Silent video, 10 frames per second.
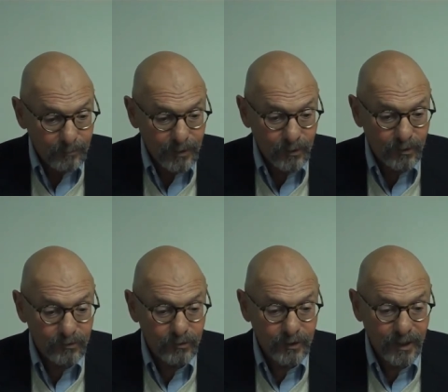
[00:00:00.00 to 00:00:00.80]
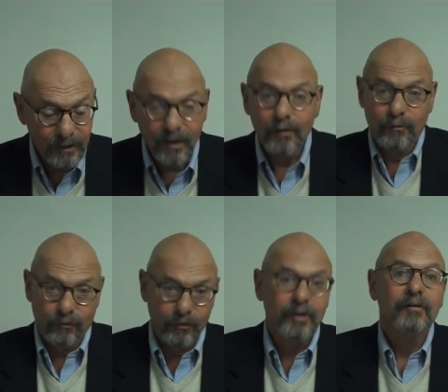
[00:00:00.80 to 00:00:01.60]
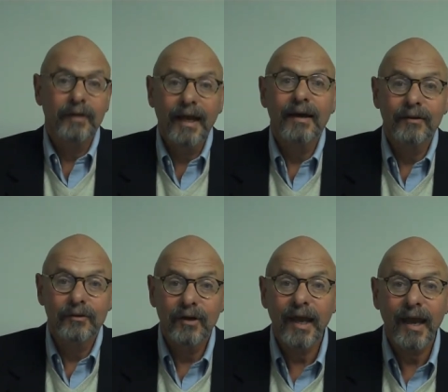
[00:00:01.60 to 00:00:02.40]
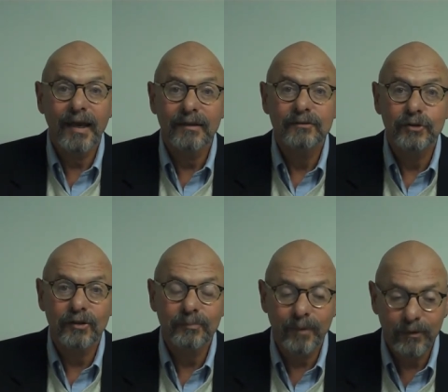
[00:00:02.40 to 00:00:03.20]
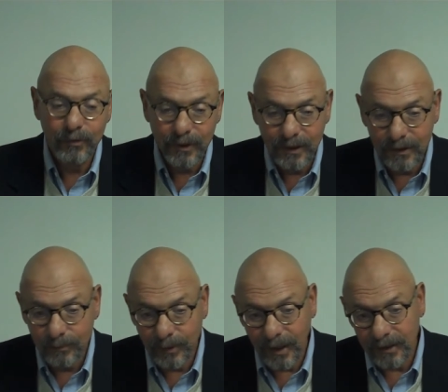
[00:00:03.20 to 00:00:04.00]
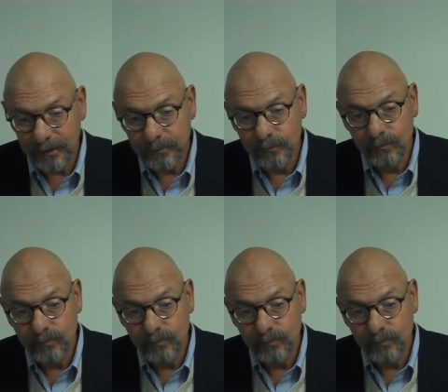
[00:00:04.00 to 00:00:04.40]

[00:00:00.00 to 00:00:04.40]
because you can figure it out in your head just by thinking about it.